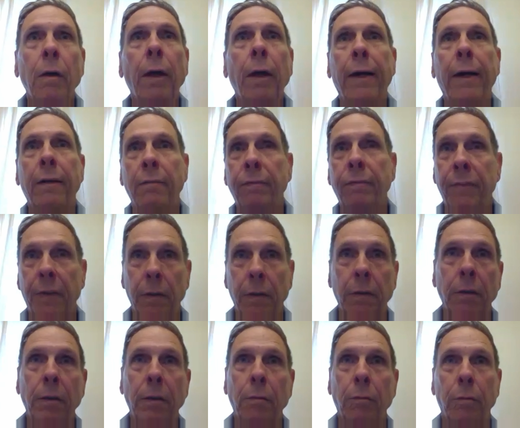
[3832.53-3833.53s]
out of
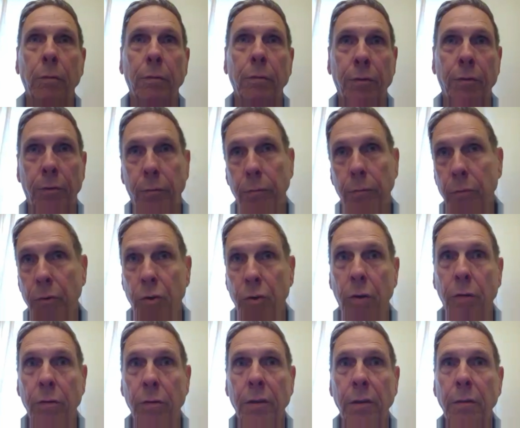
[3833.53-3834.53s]
Philly or New
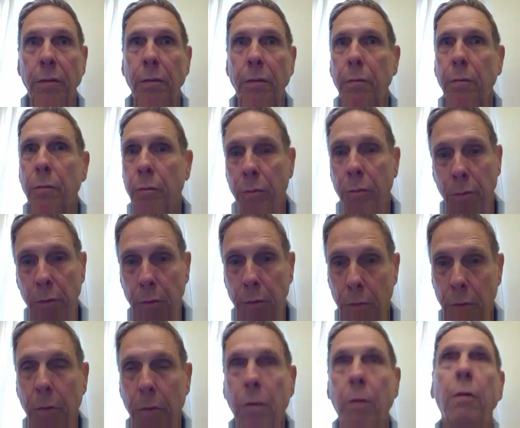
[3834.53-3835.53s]
Jersey or New
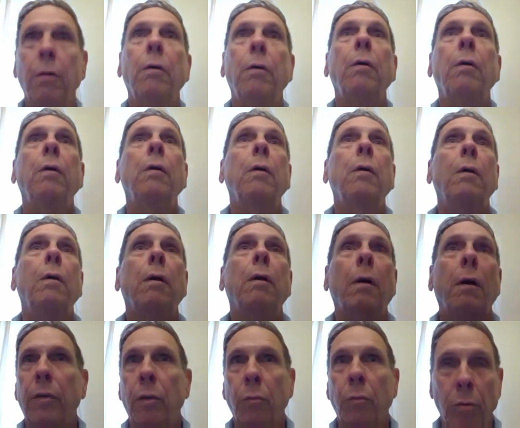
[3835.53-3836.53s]
York.
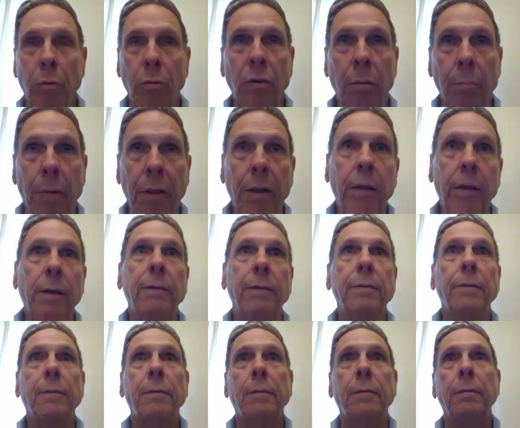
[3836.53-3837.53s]
They're real
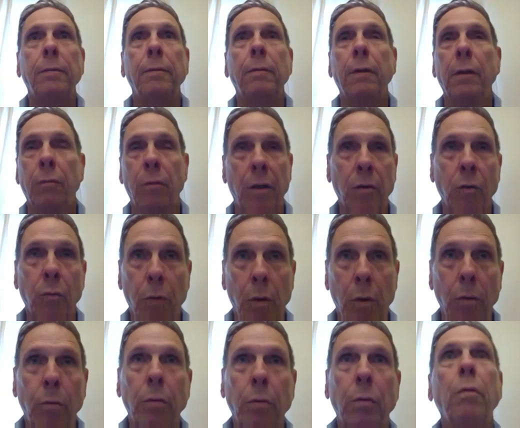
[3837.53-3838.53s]
comedians. They're on the
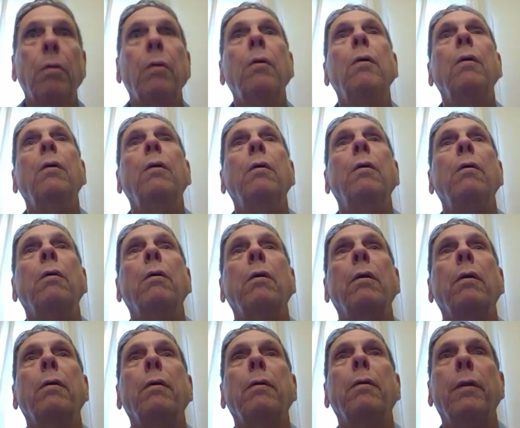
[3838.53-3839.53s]
road.
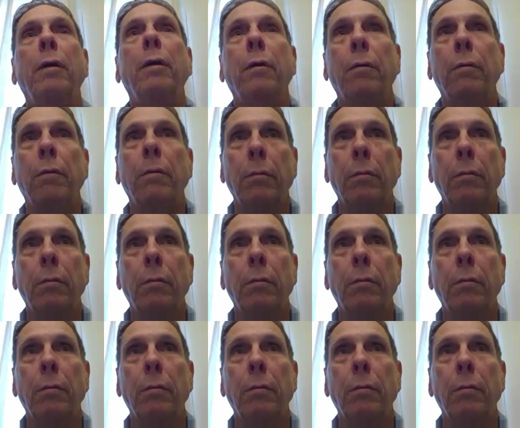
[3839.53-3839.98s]
They're